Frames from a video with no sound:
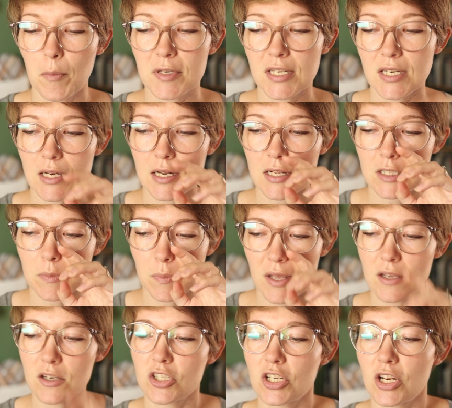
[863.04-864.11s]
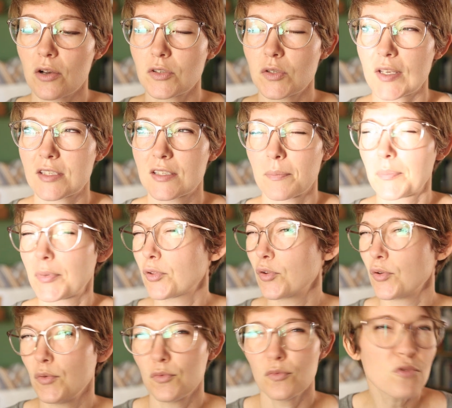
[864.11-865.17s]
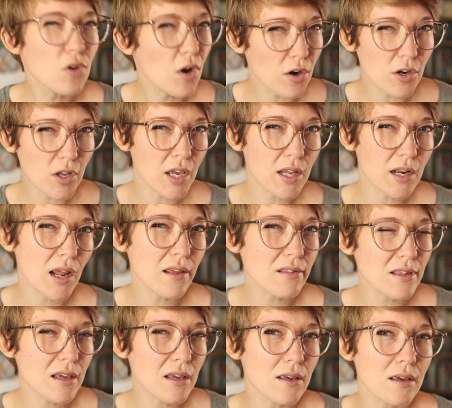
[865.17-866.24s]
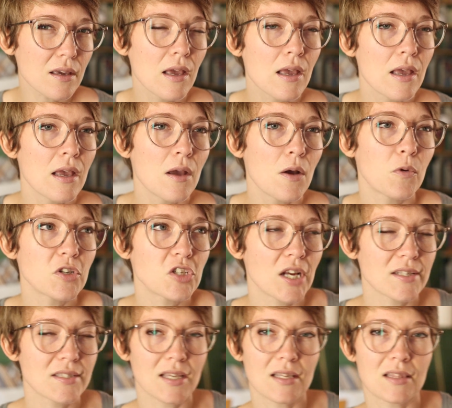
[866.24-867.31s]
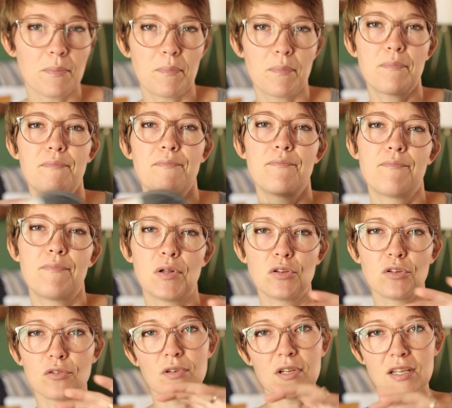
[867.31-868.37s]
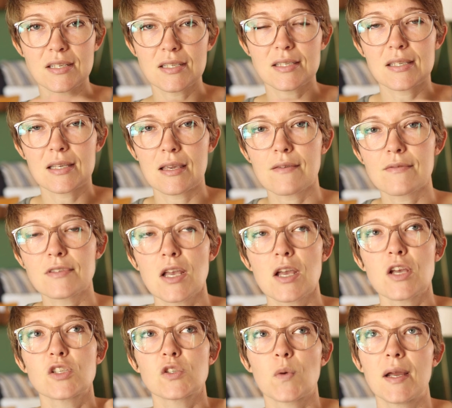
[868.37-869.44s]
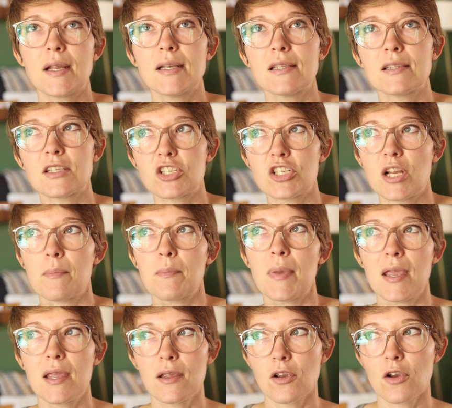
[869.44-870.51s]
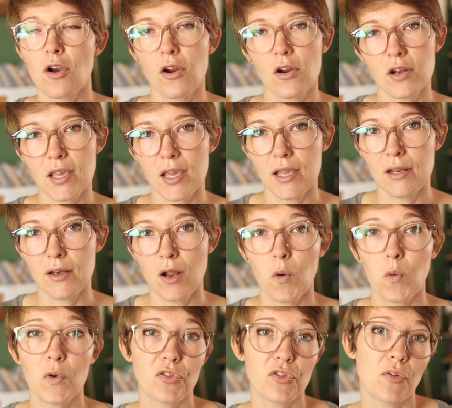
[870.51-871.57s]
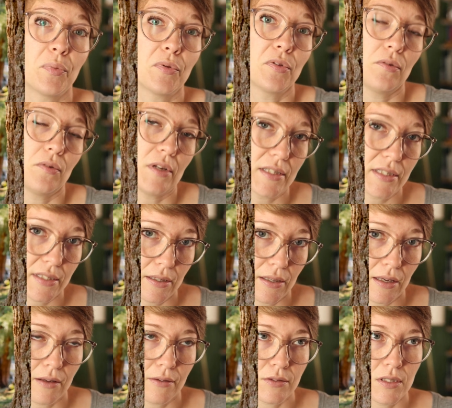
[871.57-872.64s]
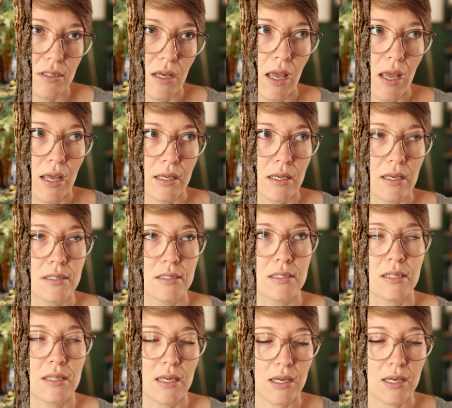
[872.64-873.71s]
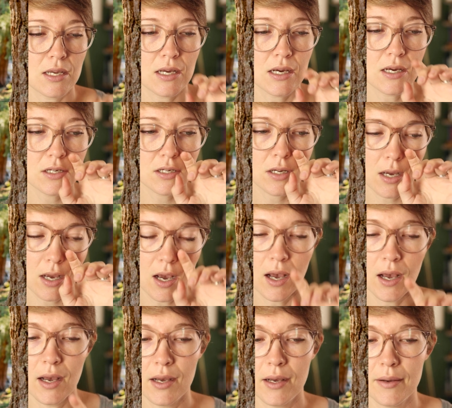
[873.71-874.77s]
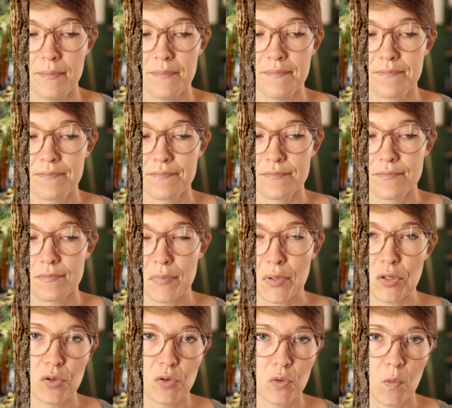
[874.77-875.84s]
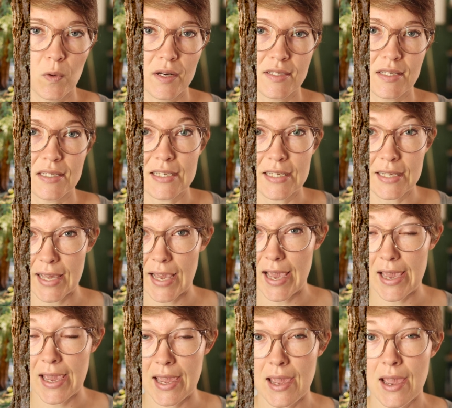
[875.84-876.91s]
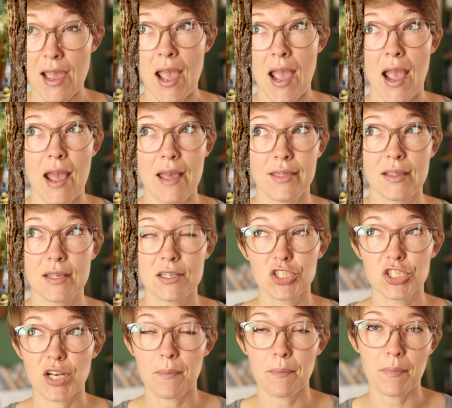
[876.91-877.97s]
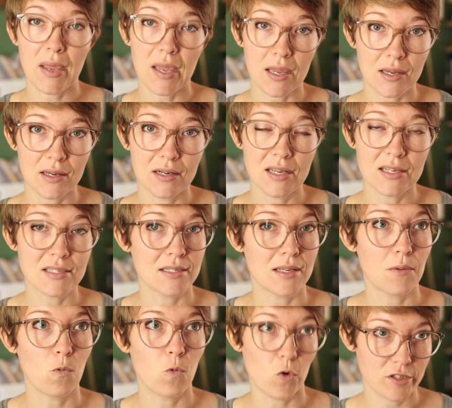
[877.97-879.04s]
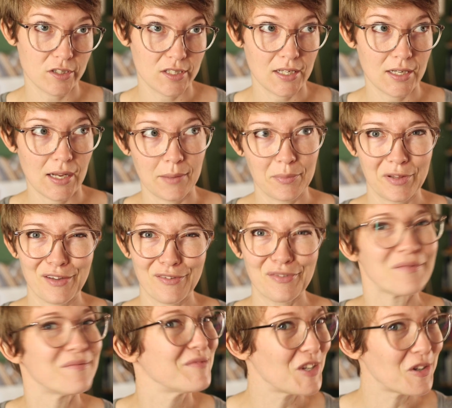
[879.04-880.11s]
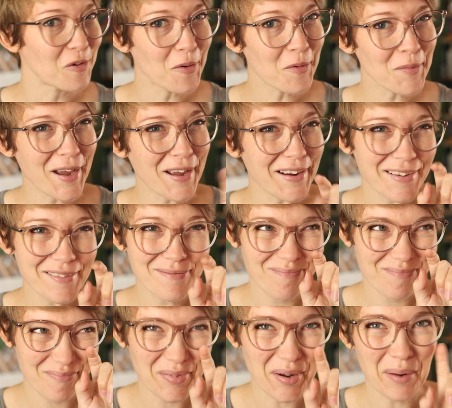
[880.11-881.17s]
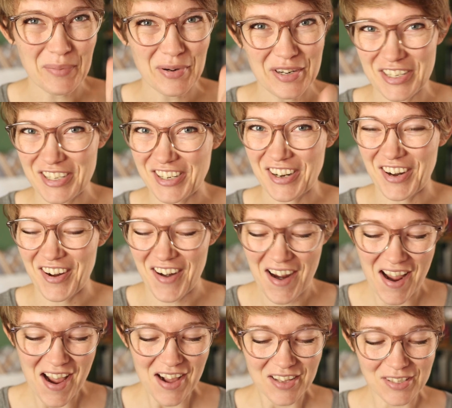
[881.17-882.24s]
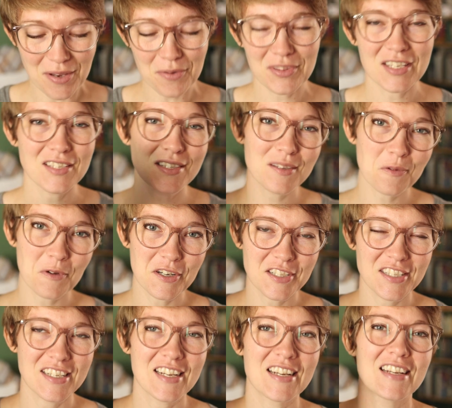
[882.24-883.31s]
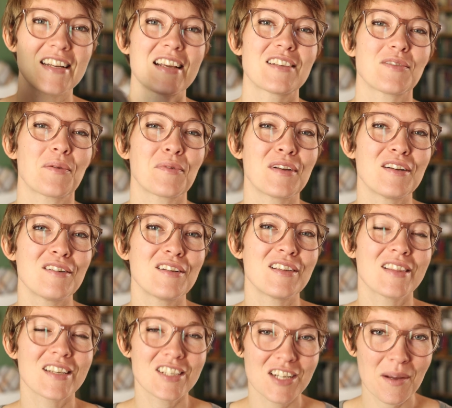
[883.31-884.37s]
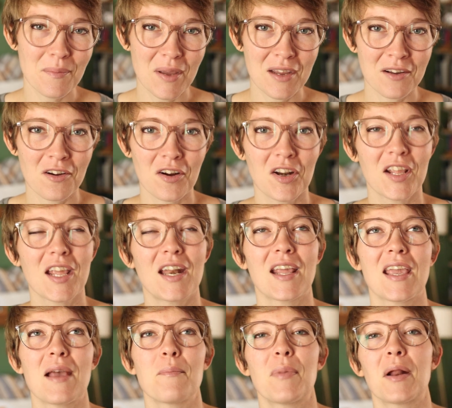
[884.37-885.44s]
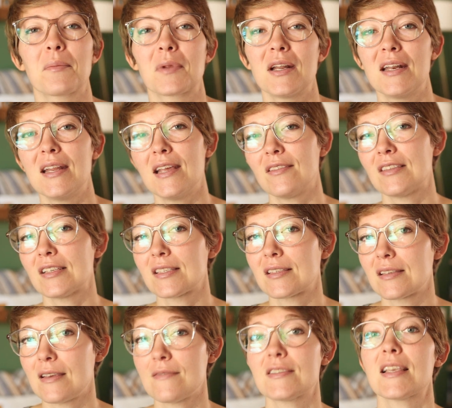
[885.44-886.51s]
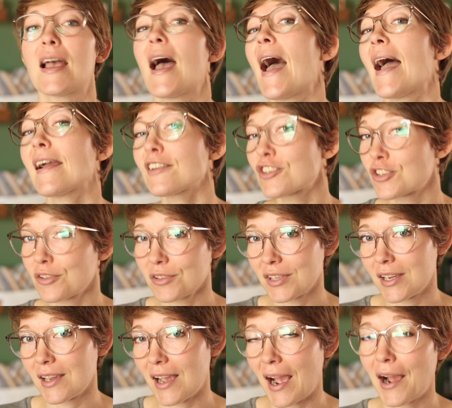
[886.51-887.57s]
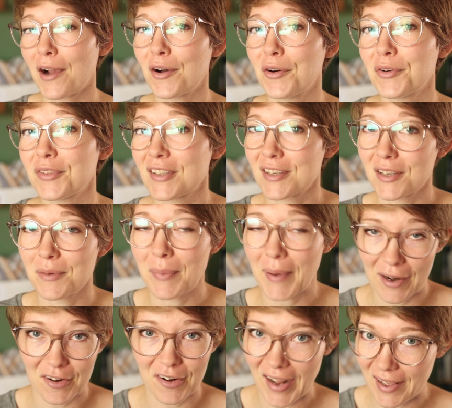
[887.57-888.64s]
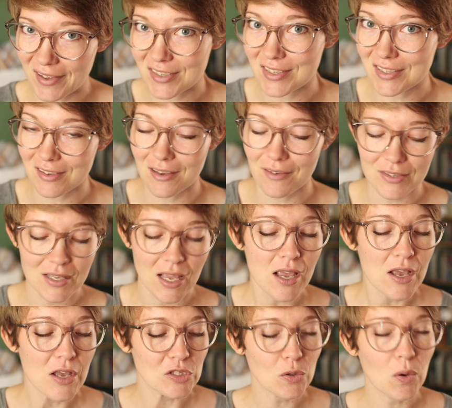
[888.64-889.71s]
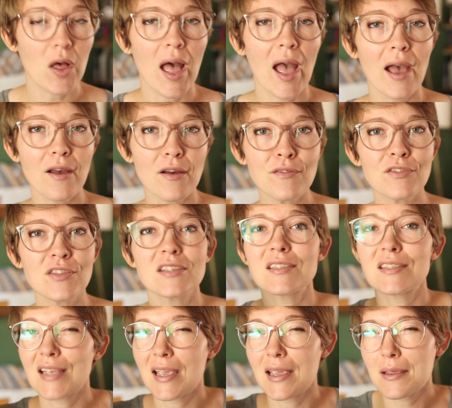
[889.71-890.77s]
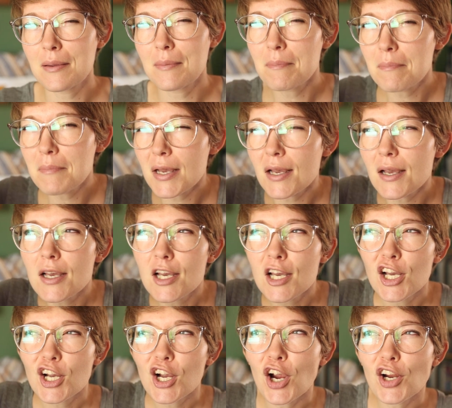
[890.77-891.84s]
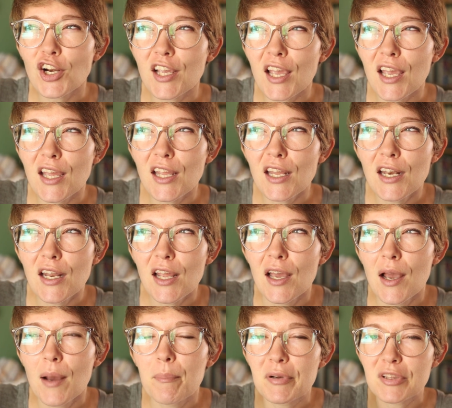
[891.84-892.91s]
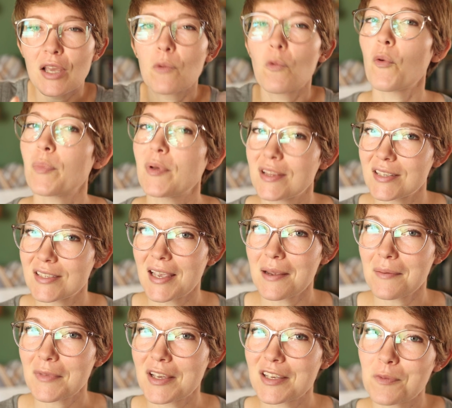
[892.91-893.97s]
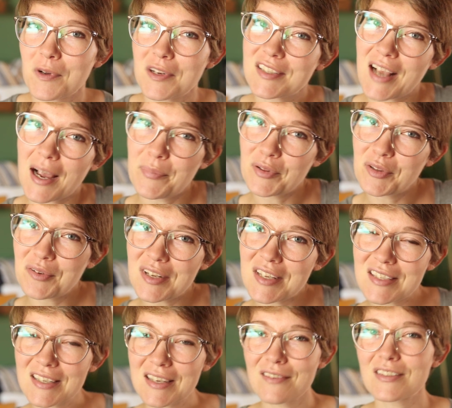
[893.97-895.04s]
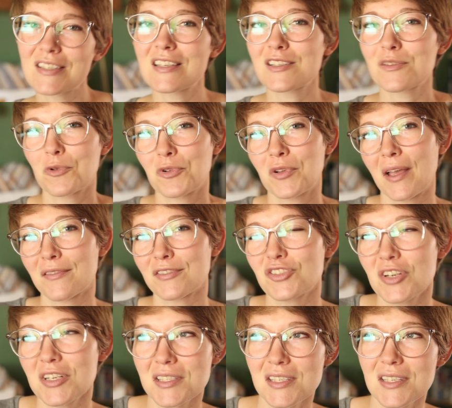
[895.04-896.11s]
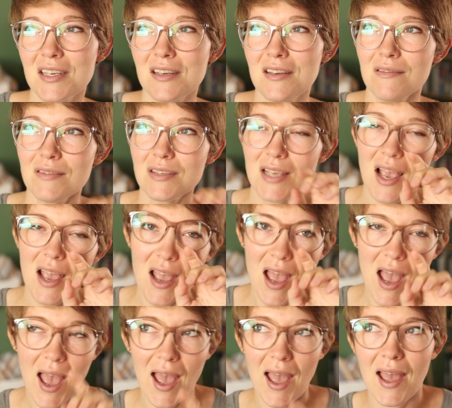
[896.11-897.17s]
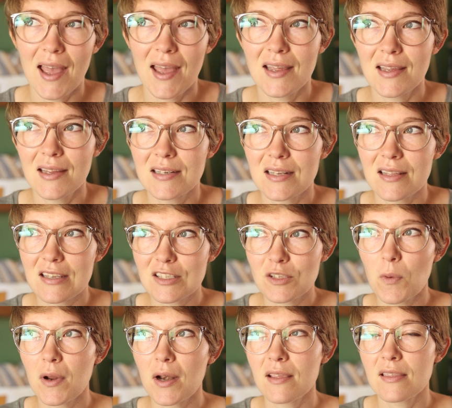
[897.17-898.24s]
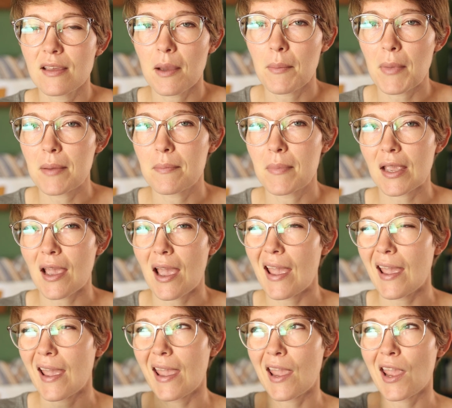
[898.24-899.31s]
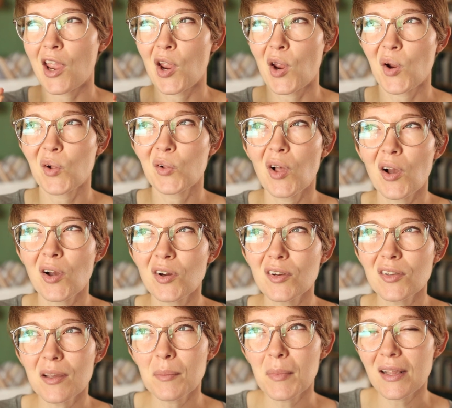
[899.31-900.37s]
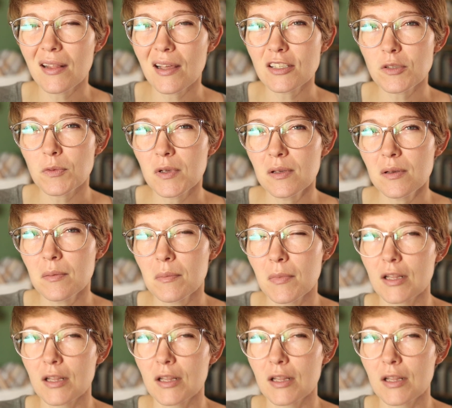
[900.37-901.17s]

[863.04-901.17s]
PetiteKnits, but she also has the balloon cardigan, I think, which has like the balloony sleeves. So I knit the champagne cardigan with the balloony sleeves, because the balloon one is a DK and the champagne is a worsted, I believe. Don't quote me on it, but I'm pretty sure. So this is a worsted, so I'm gonna knit the champagne cardigan again, but I'm gonna knit the sleeves actually how the pattern has the sleeves. So I'll have the same cardigan, but they won't be the same because one's got balloony sleeves and this one will have straight sleeves. And this one, I think I might make a hair longer than my last one.